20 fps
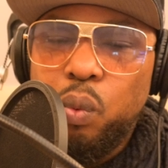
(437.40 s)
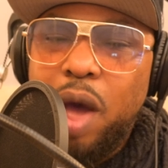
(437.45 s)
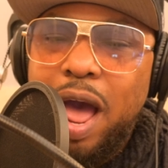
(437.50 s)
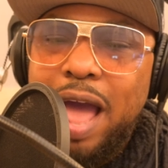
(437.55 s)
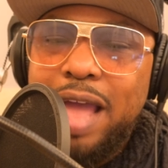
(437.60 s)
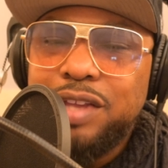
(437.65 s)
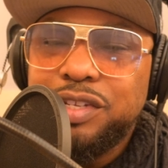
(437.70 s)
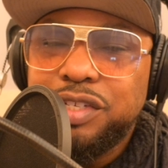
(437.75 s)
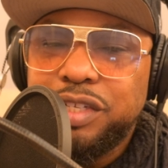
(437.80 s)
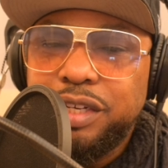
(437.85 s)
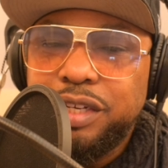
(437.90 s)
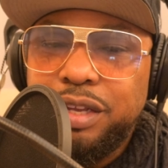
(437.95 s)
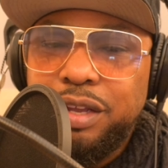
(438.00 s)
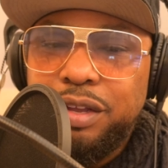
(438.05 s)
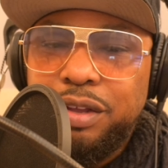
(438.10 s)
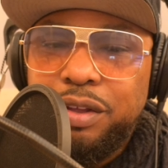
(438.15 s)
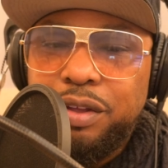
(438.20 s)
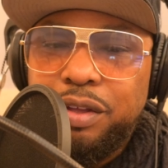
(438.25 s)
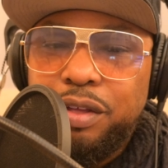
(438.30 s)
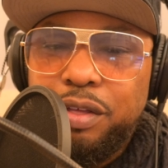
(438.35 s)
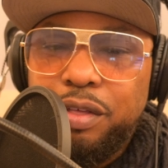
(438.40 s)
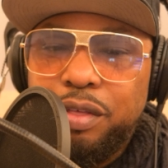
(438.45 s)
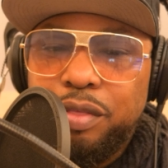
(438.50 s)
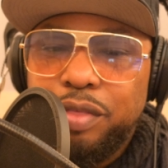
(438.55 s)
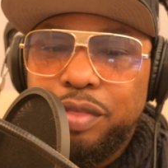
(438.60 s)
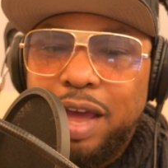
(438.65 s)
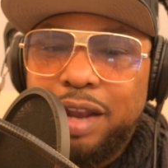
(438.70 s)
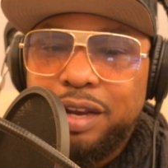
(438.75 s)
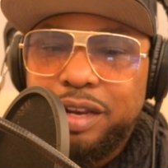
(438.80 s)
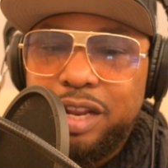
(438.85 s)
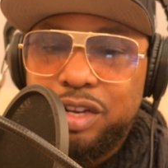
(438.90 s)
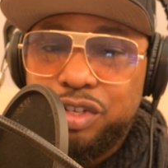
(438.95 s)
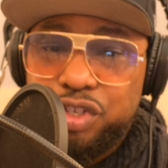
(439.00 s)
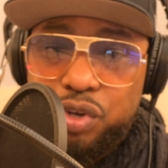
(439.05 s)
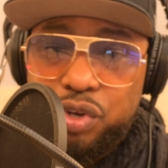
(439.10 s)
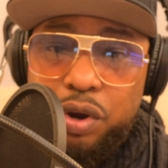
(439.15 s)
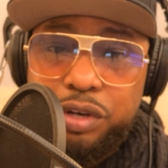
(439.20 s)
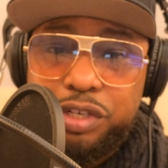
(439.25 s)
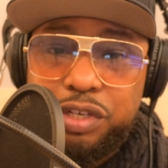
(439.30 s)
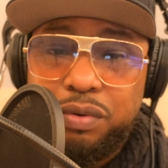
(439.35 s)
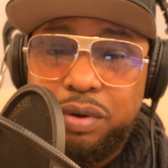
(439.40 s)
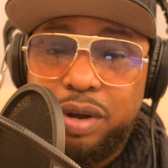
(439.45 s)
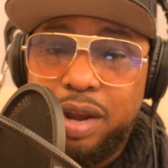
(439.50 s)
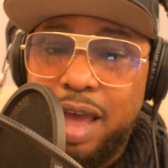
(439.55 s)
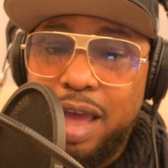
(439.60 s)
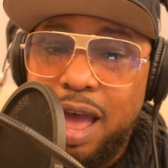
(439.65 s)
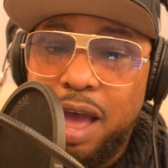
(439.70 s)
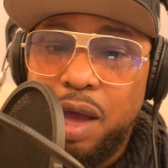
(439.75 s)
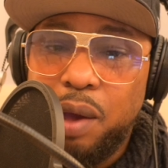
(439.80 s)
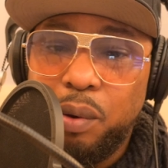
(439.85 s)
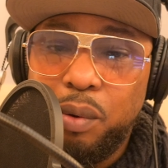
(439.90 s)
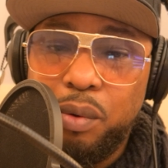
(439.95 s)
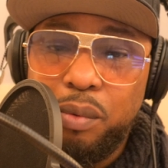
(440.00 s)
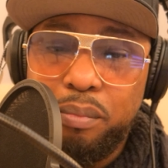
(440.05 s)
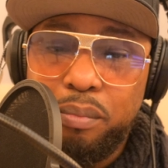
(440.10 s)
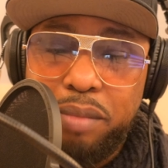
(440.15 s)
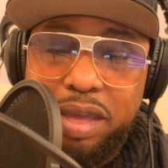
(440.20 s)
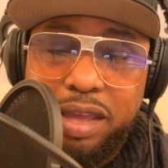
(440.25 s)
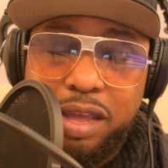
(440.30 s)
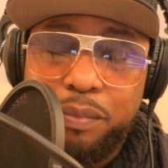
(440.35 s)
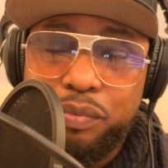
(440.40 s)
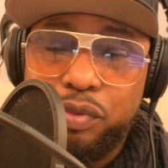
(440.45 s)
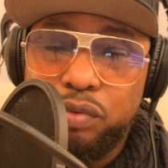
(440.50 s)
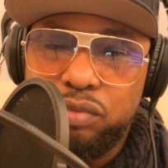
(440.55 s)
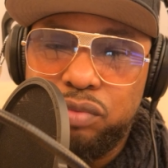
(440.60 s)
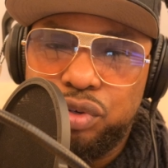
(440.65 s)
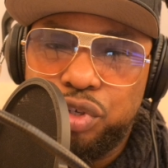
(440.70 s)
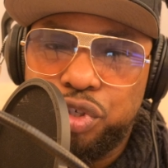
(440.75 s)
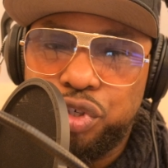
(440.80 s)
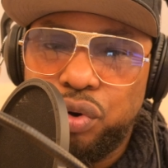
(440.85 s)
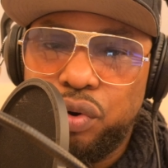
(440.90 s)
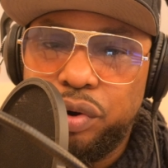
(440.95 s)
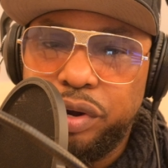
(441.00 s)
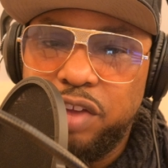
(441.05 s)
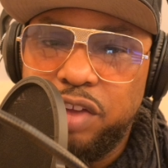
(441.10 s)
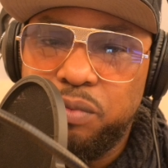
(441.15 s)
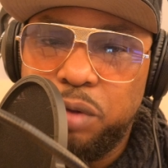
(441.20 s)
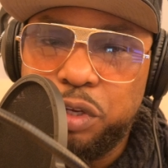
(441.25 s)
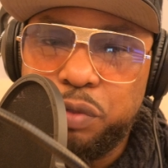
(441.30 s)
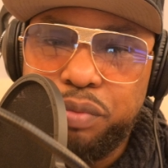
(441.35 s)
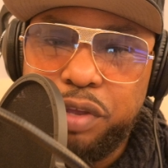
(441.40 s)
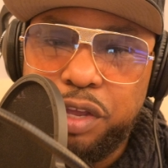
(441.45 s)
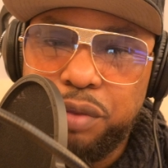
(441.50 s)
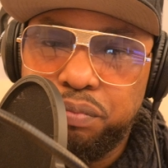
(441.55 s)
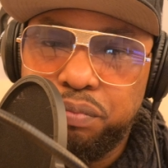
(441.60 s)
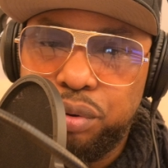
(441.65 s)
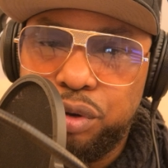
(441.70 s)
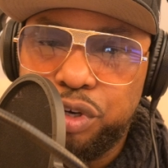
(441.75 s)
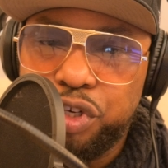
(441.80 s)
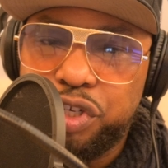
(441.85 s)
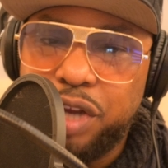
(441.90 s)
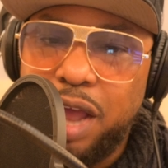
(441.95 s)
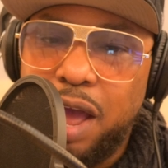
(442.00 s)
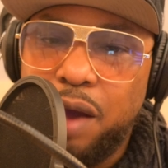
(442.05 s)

why is it that they start to now make up the majority of what's being pushed